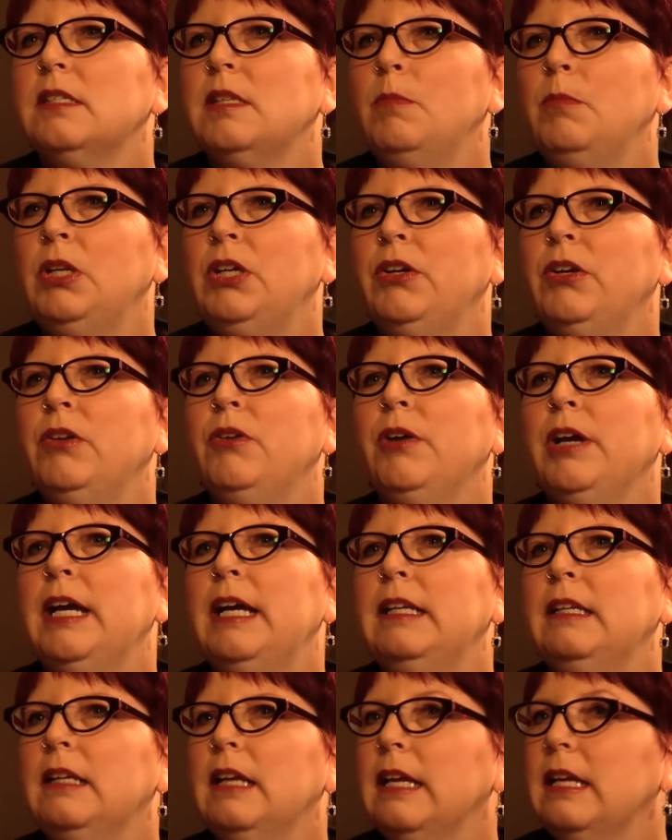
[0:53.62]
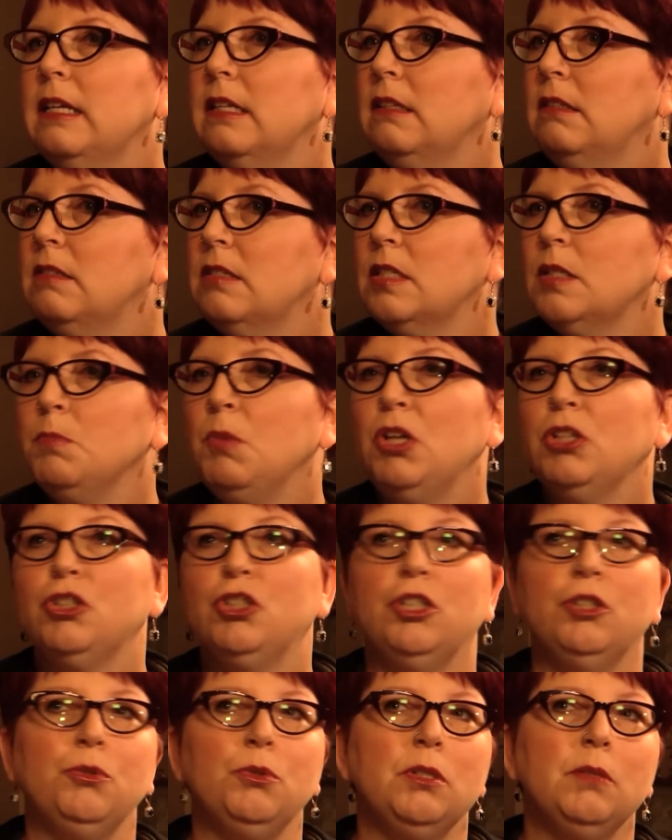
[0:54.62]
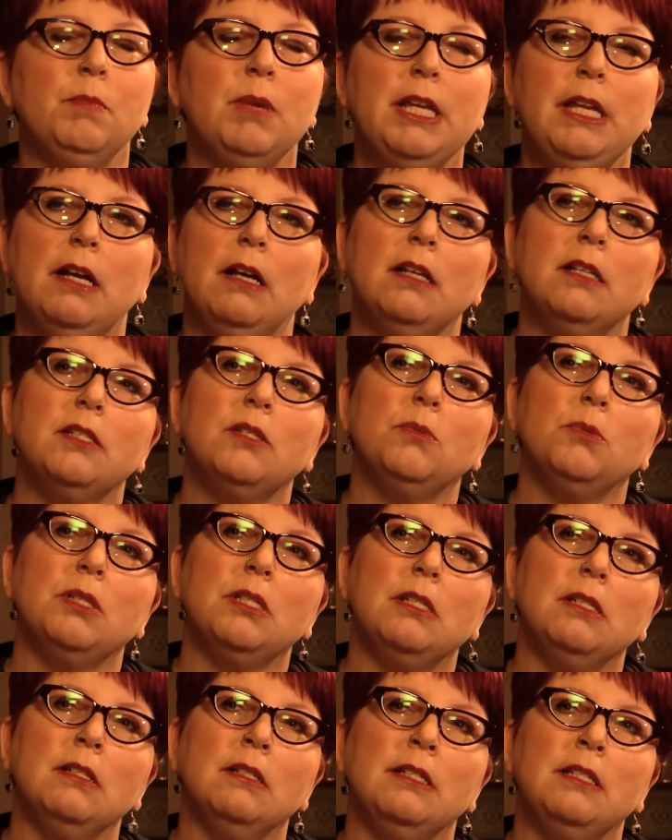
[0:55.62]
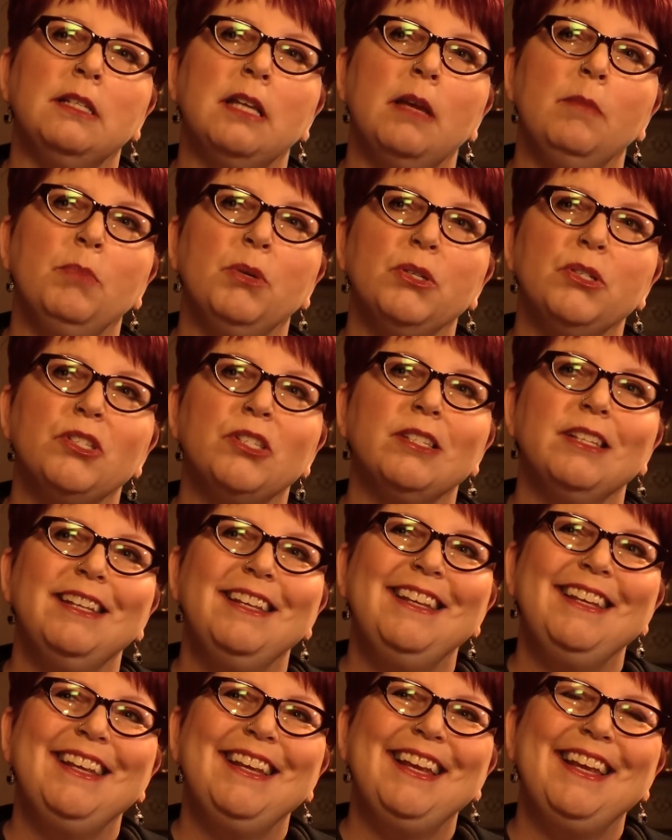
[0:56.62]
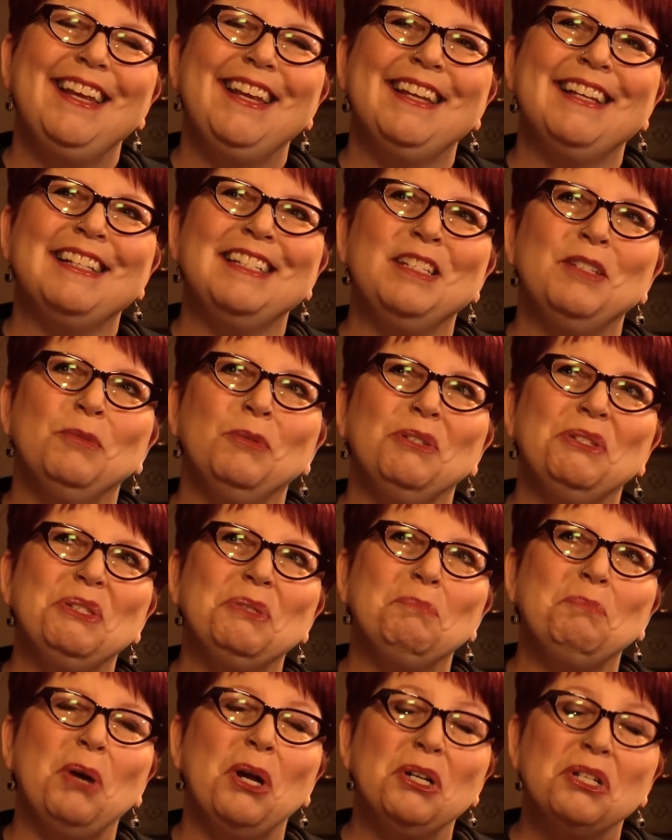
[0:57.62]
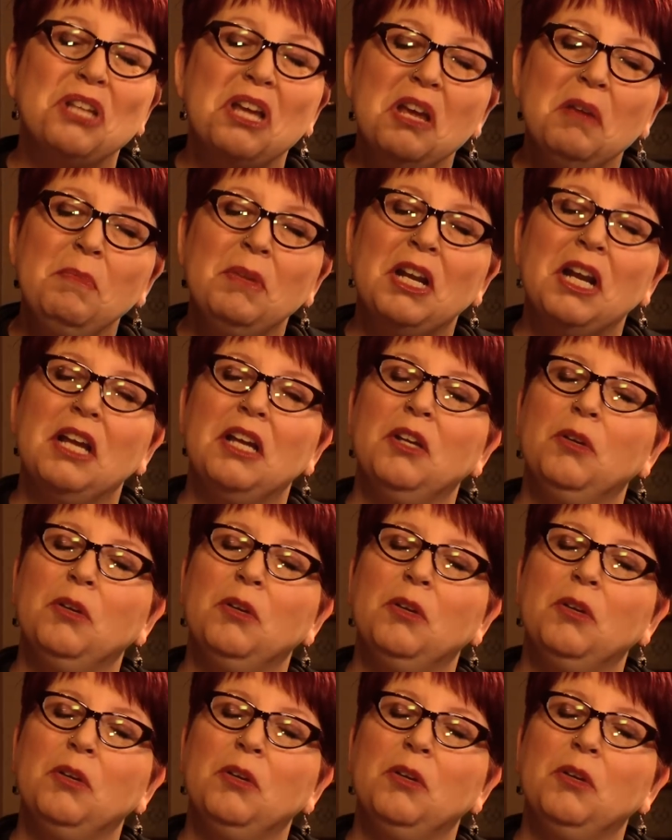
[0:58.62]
seminary grad and I had small children. My youngest was still in diapers. And it was part-time and I